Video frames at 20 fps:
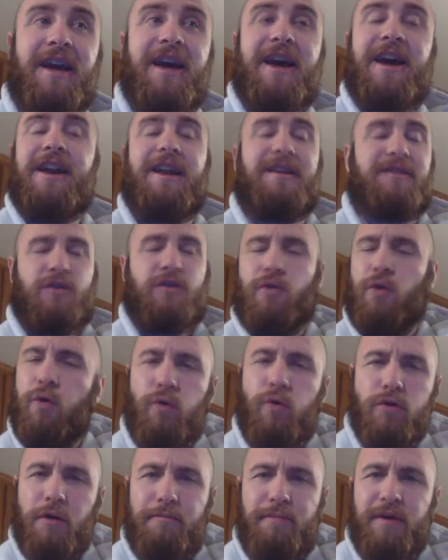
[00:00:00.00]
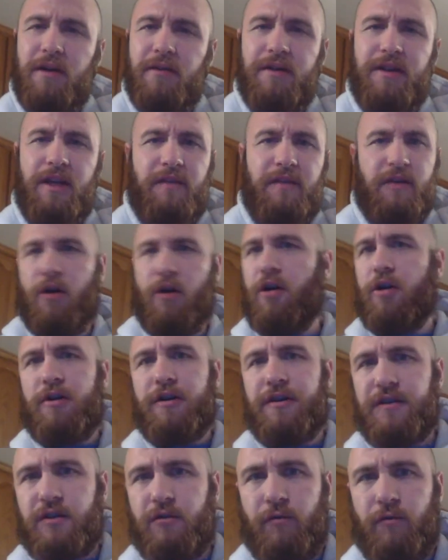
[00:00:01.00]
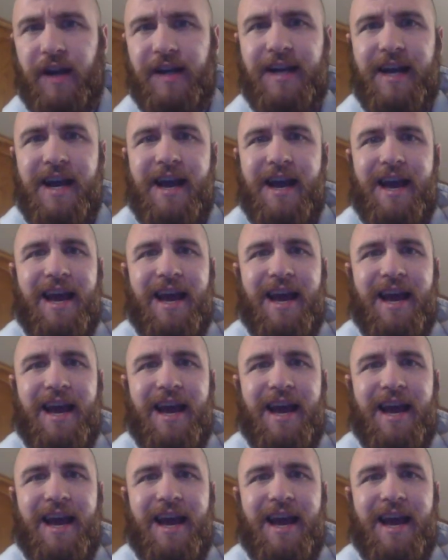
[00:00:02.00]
It has a cool ability. The art is great.